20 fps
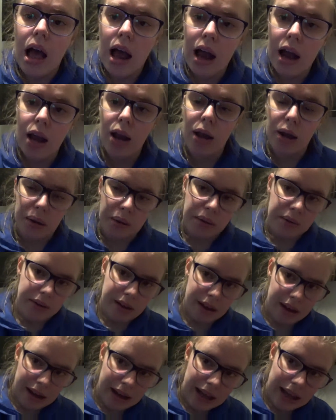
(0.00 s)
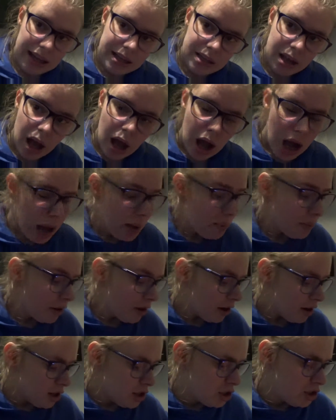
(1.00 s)
Hello guys, I'm
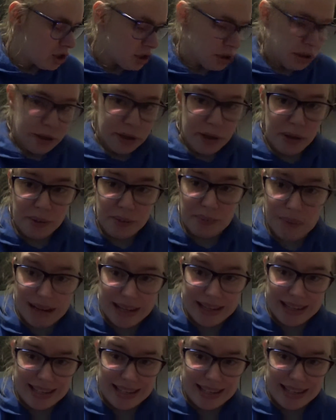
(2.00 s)
going to show you my